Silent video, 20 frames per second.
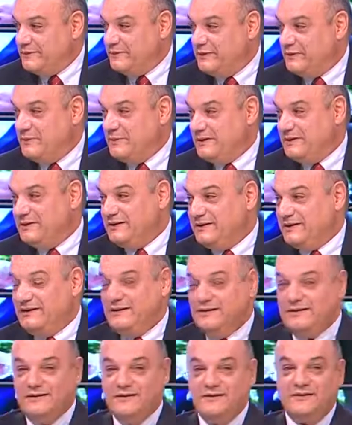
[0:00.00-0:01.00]
The medical
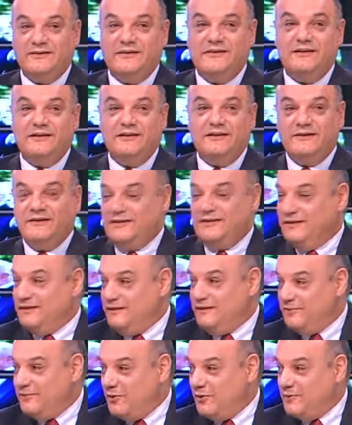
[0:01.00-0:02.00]
industry, it's in
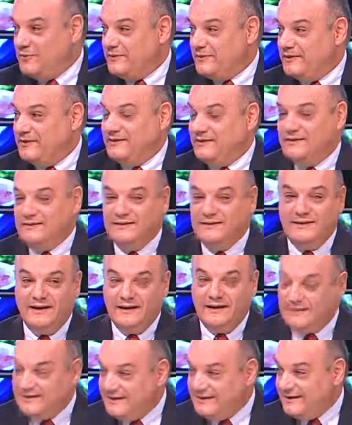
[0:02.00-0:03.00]
the boom. The
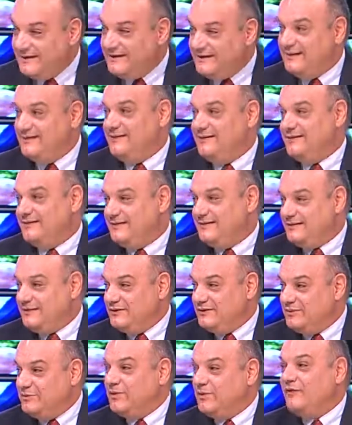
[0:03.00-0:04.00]
IT, it's in
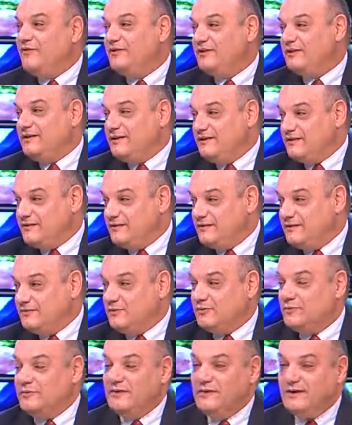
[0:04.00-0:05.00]
the boom. Everything is in the
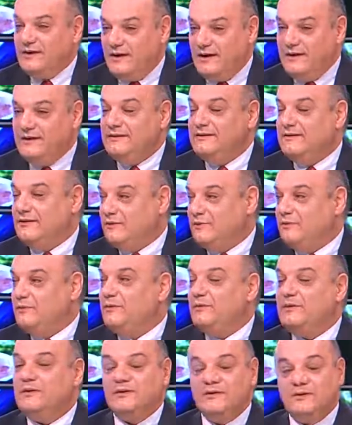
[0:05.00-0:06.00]
boom. I know that
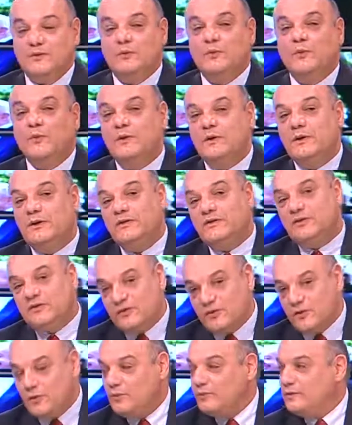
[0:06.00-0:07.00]
we will
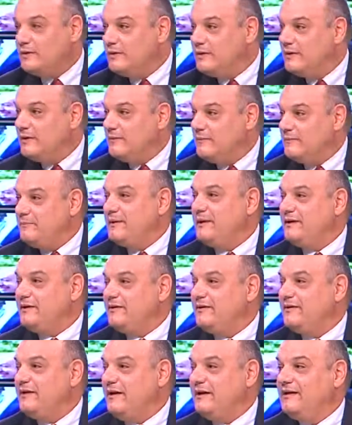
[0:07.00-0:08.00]
soon be
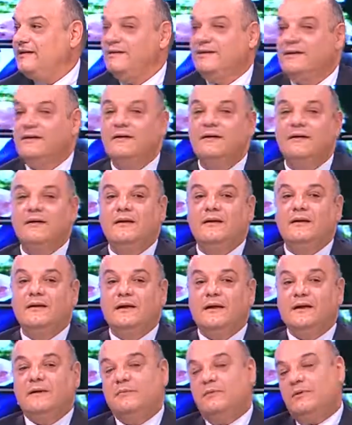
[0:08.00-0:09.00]
creating
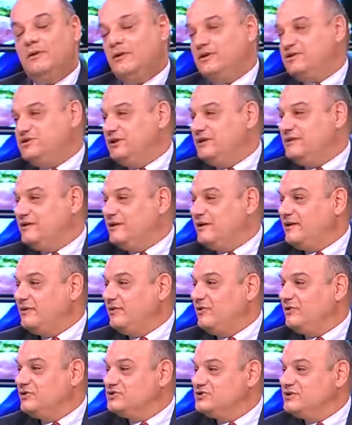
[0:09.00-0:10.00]
like blockchain
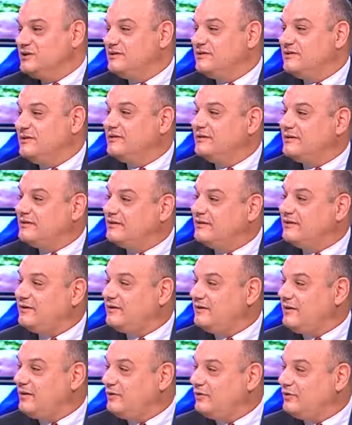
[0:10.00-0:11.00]
technology and other
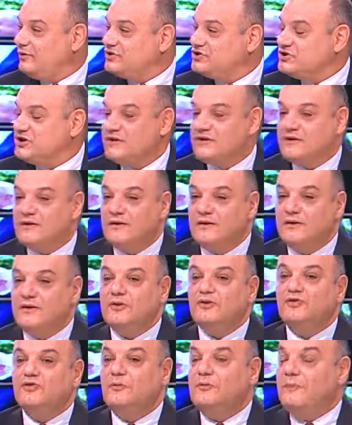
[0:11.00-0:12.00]
technologies
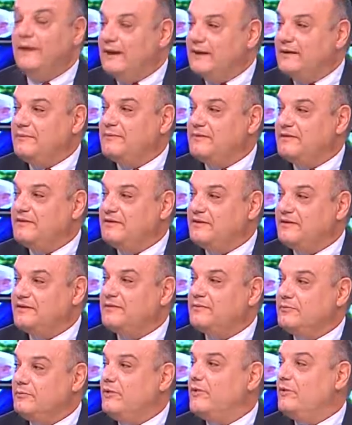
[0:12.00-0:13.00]
to make
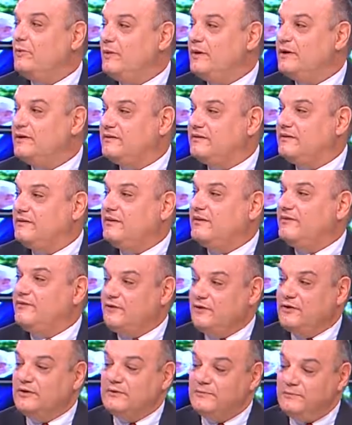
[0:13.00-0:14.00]
business more worth
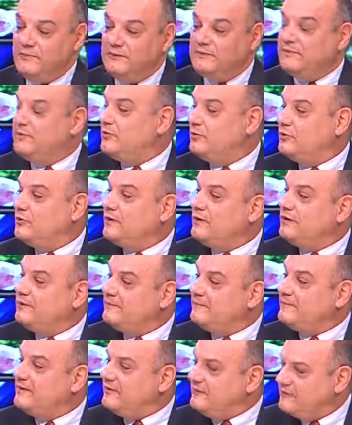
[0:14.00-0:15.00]
for the people who are
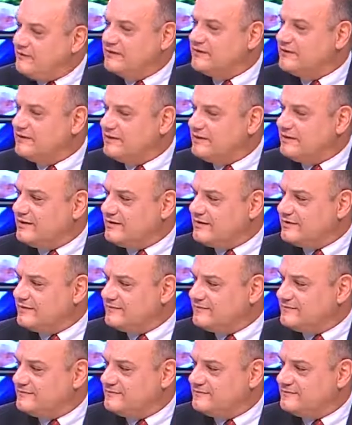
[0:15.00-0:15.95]
visiting us.